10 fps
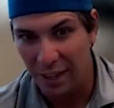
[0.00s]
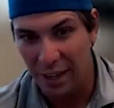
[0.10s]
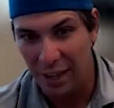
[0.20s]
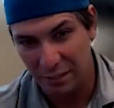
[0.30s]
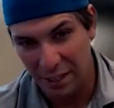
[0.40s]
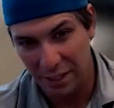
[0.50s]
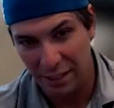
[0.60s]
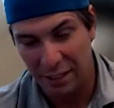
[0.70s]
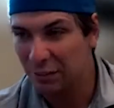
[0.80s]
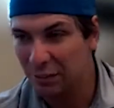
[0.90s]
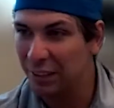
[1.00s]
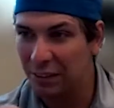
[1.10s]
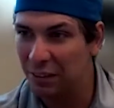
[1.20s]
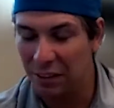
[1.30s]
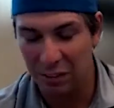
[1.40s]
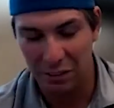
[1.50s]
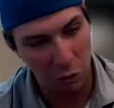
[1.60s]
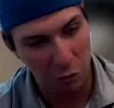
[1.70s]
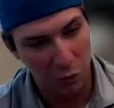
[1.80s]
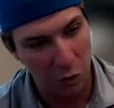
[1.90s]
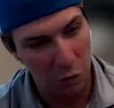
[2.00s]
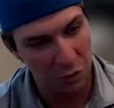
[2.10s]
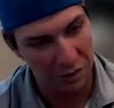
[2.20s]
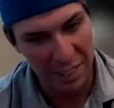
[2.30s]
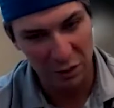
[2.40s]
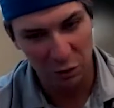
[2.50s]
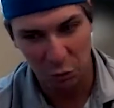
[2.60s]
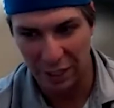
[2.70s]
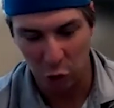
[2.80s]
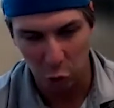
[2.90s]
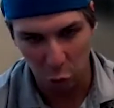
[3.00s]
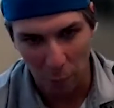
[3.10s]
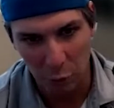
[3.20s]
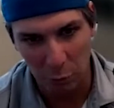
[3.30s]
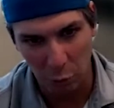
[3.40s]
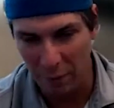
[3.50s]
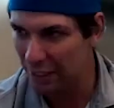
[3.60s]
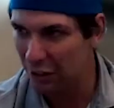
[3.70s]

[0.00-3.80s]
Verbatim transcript: and and because like the, the, those those discs were like corruptible, man.